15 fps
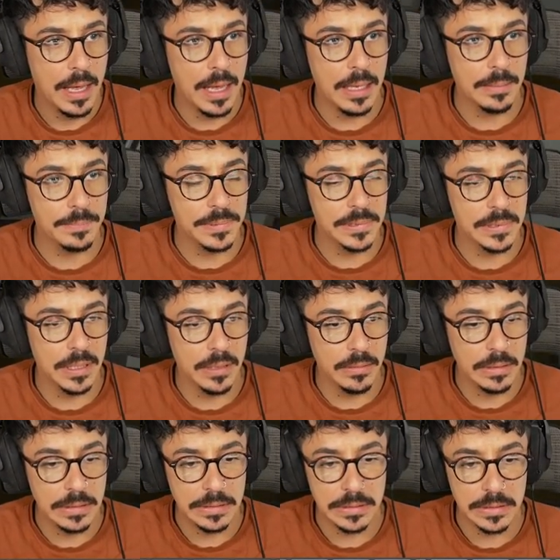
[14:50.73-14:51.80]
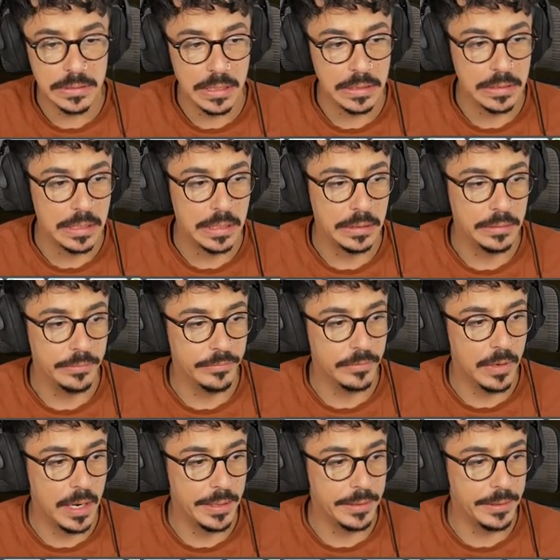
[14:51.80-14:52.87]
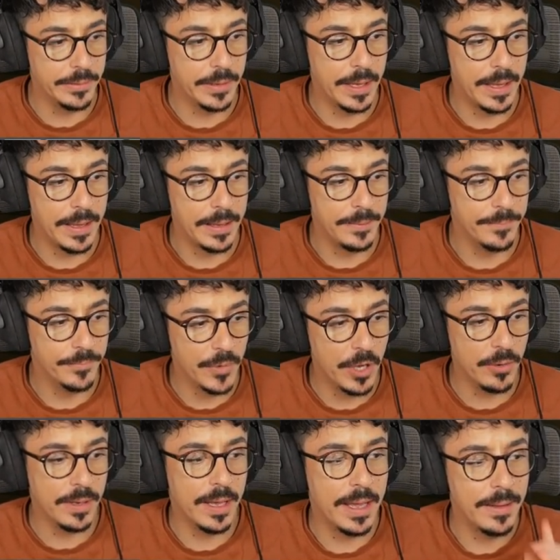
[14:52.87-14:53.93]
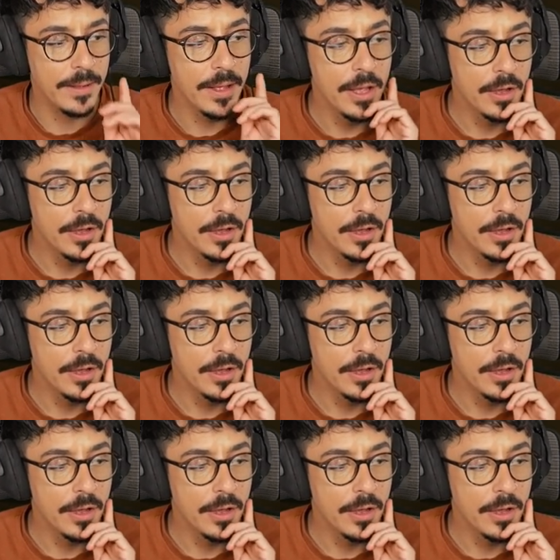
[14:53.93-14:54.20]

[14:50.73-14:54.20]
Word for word: Absolutely stunning. Right, okay. Okay.